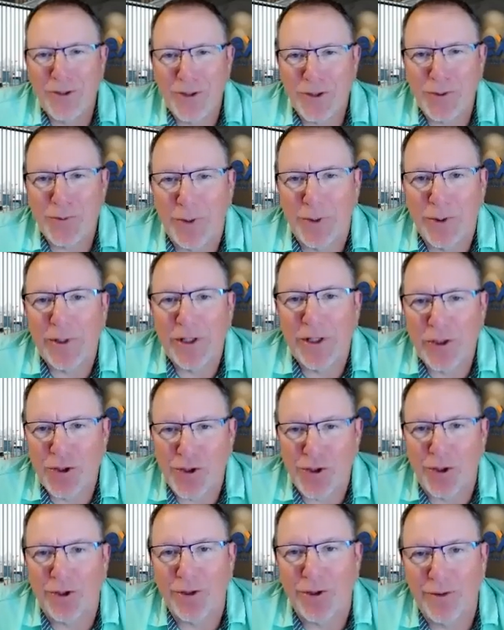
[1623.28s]
I just want to
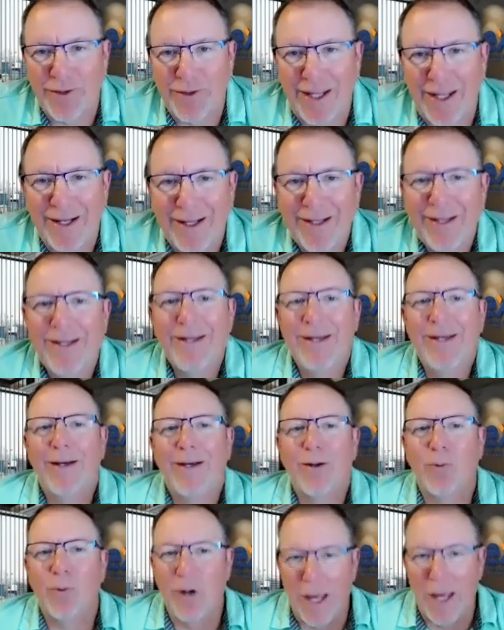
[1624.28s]
reassure you that
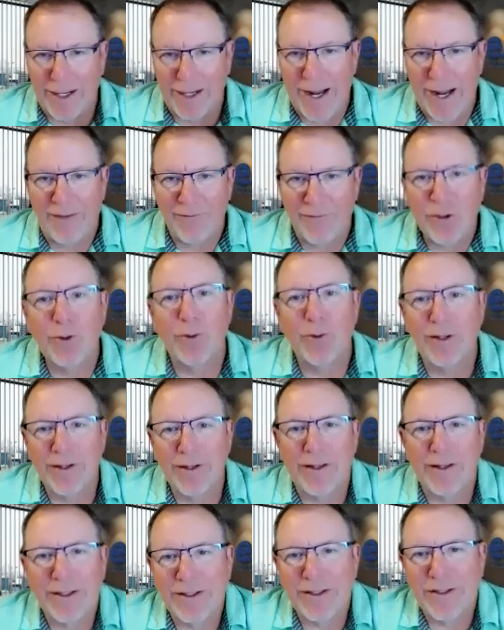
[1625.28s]
we're not going to have you do
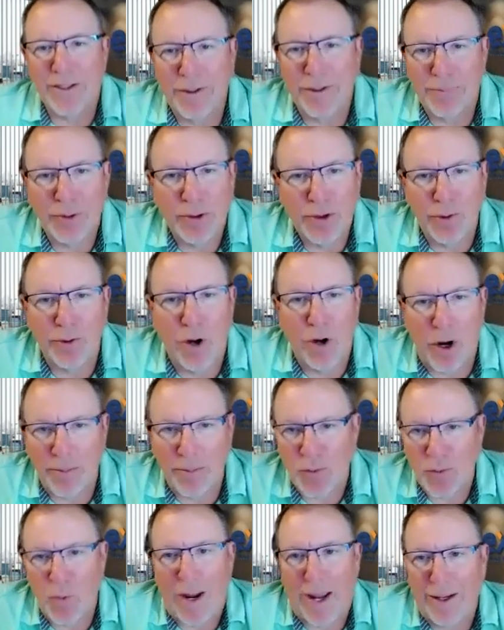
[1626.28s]
anything that's going to put you in
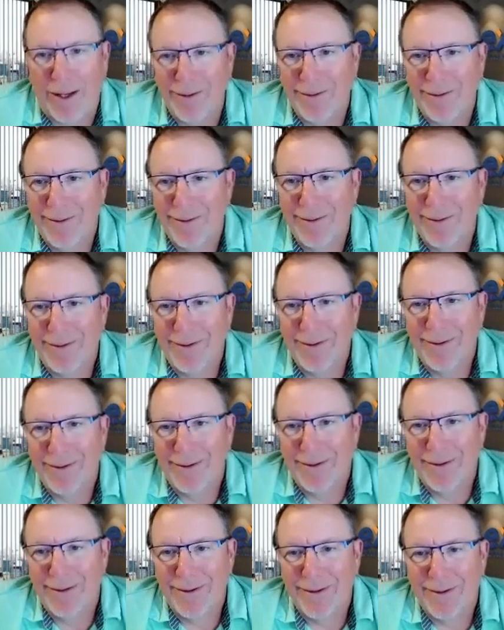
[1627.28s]
harm's way.
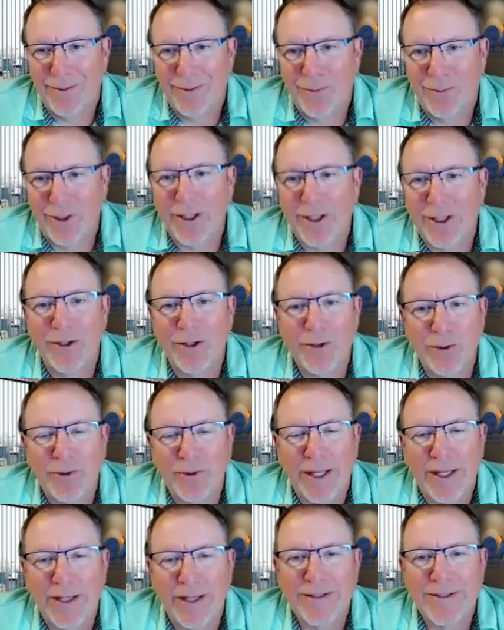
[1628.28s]
We're going to do
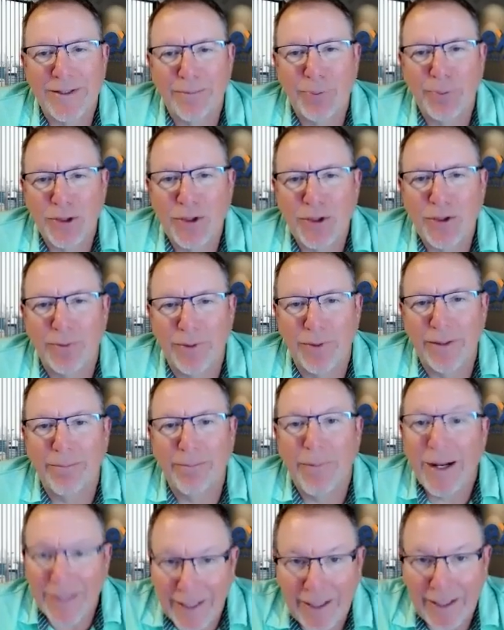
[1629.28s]
things that put you in
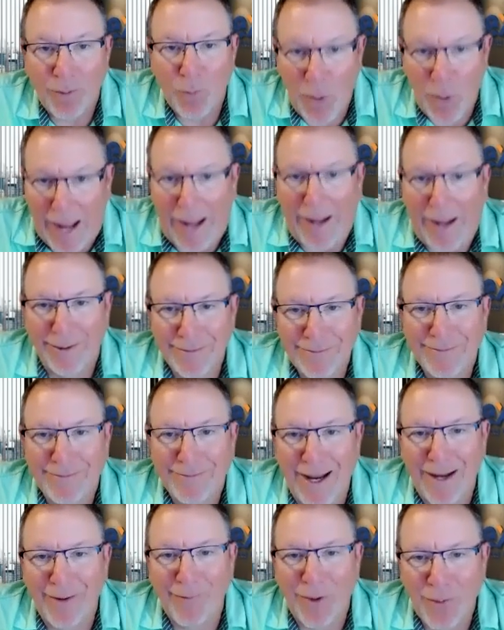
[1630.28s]
money way,
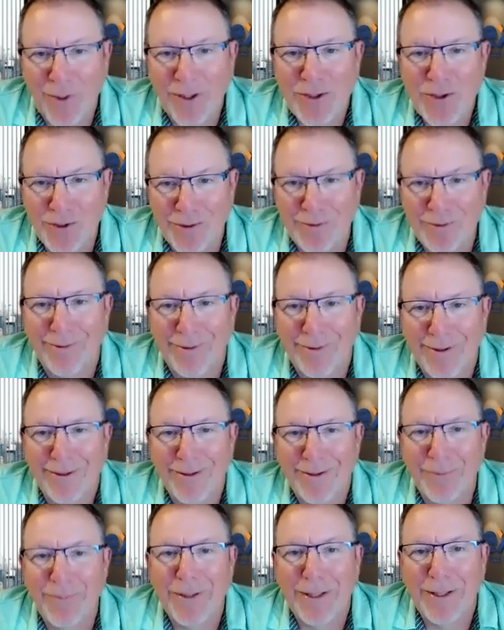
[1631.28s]
right? We want you
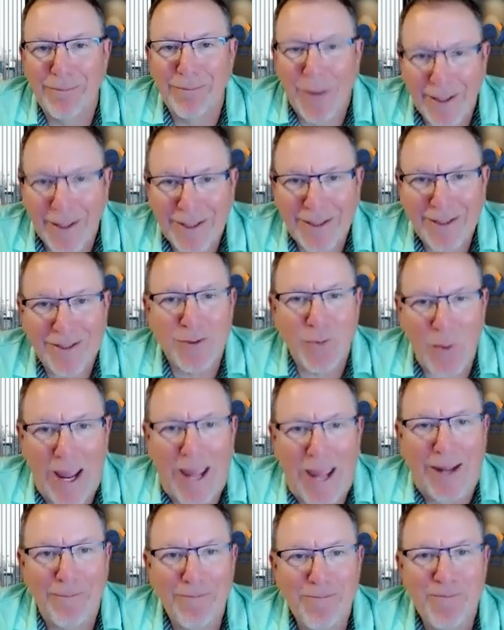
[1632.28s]
to be in money's
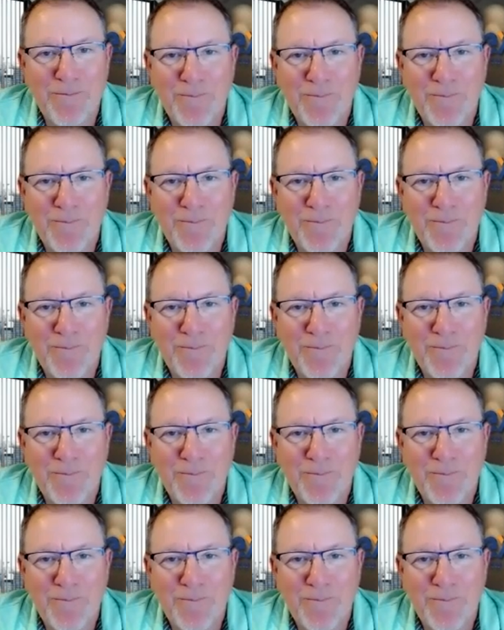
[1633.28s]
way.